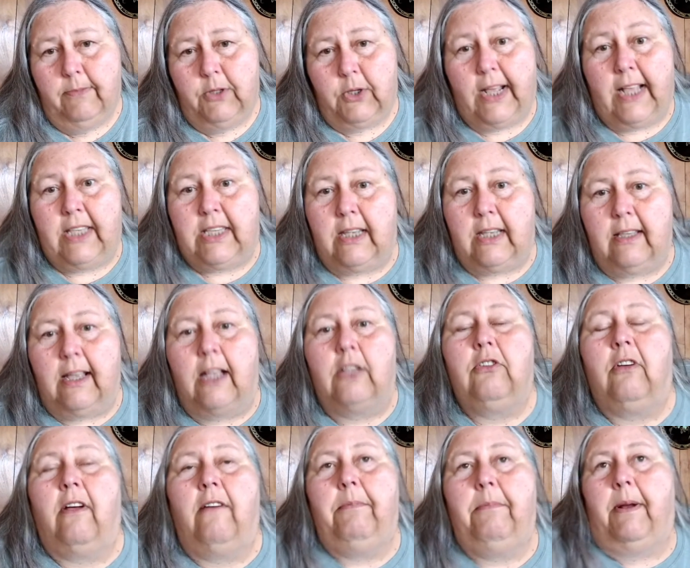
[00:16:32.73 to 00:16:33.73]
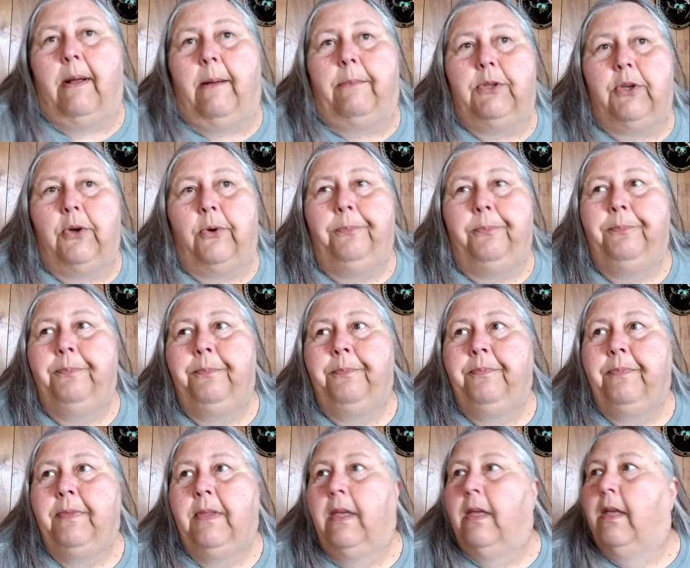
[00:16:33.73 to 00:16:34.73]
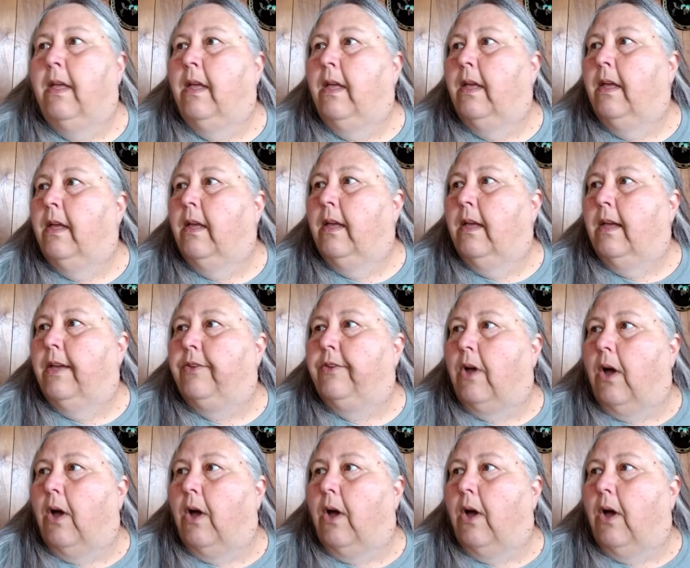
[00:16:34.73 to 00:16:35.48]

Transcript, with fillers: So that's it. That's what I've been up to. As